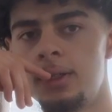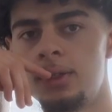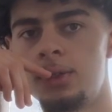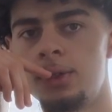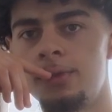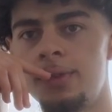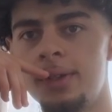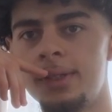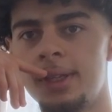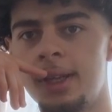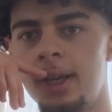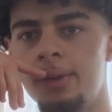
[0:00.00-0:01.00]

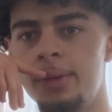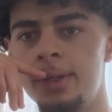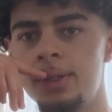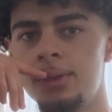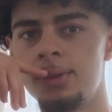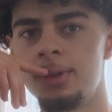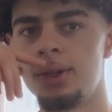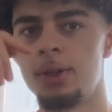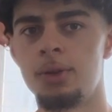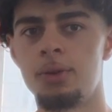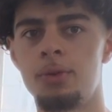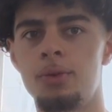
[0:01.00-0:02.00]
2,000 calories
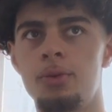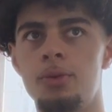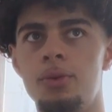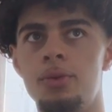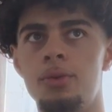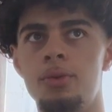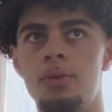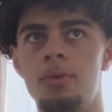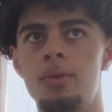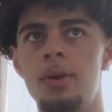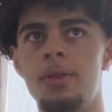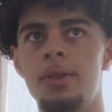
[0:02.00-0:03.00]
or
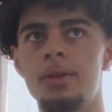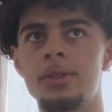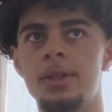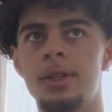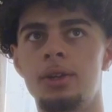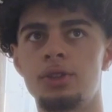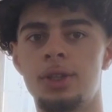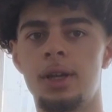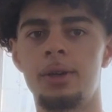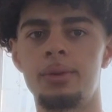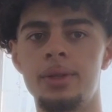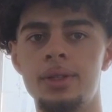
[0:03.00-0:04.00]
1,800
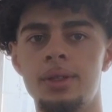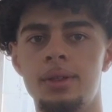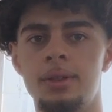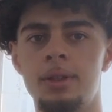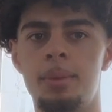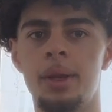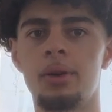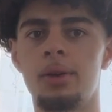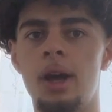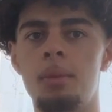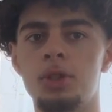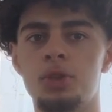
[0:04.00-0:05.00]
calories, depending on
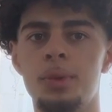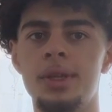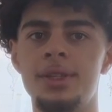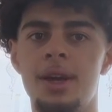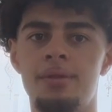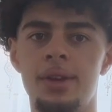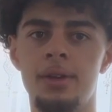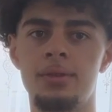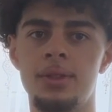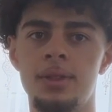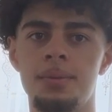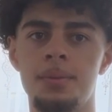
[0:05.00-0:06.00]
how much weeks you have
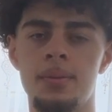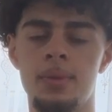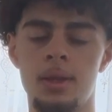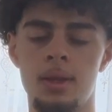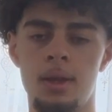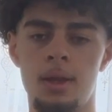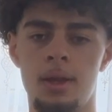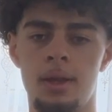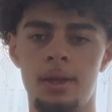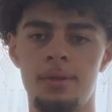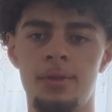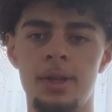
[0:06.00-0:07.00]
left.
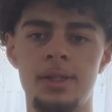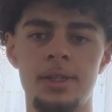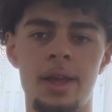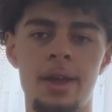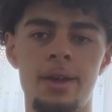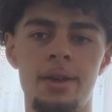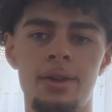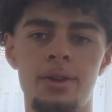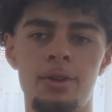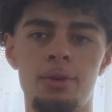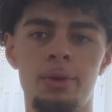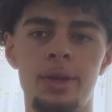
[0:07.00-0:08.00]
If let's say
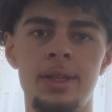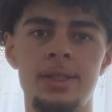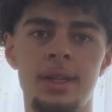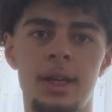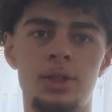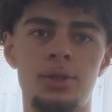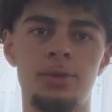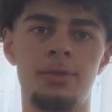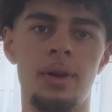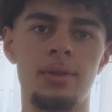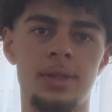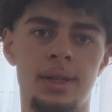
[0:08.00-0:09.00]
you're eating at
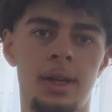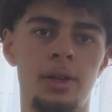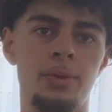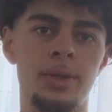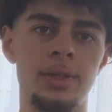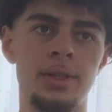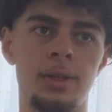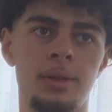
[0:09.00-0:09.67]
2,000 calories